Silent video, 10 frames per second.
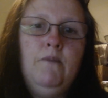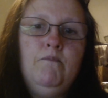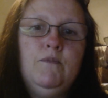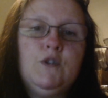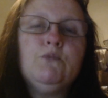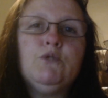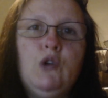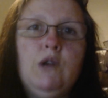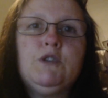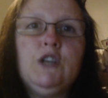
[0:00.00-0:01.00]

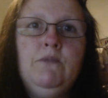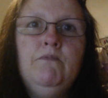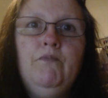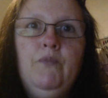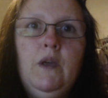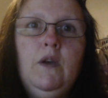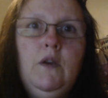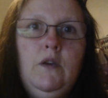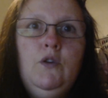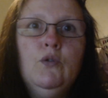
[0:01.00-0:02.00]
subscription,
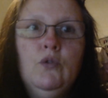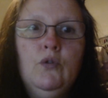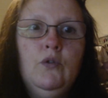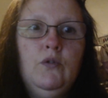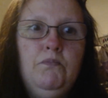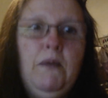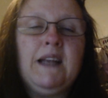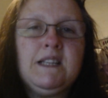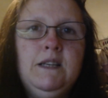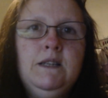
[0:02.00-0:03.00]
your
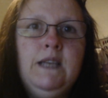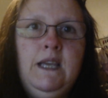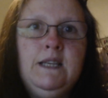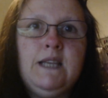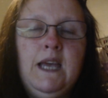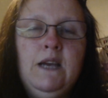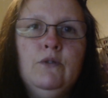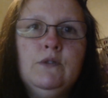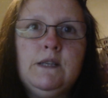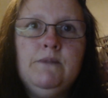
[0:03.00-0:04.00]
pattern
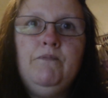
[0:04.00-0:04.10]
details,